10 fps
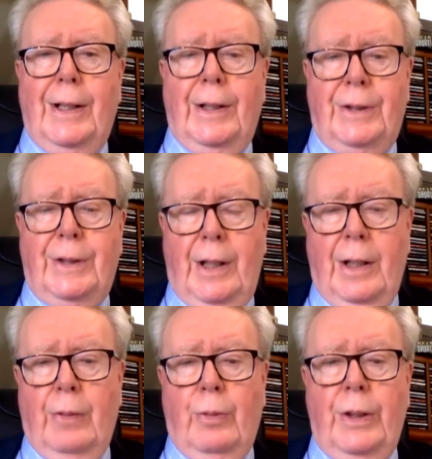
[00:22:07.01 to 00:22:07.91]
and see
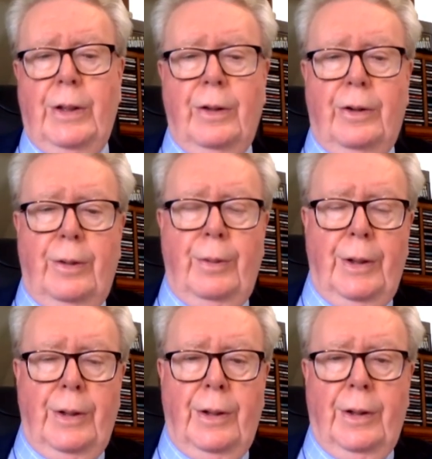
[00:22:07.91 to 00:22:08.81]
how we
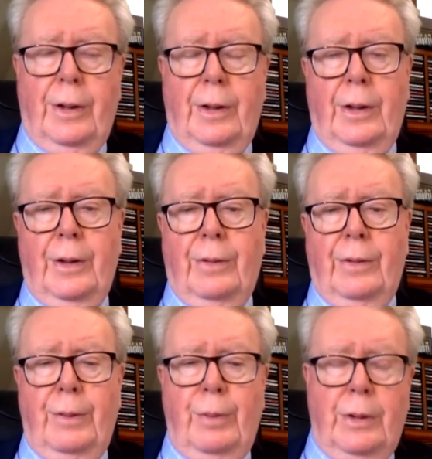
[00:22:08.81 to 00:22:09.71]
contribute in the in the
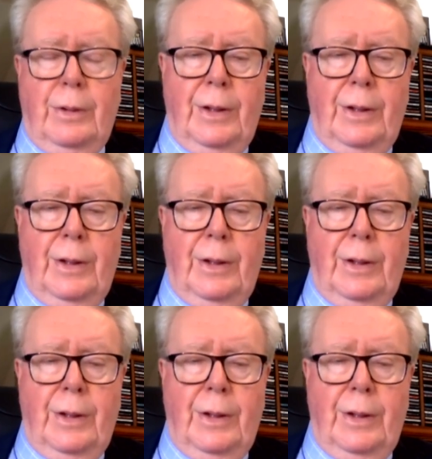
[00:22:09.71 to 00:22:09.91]
rebuild.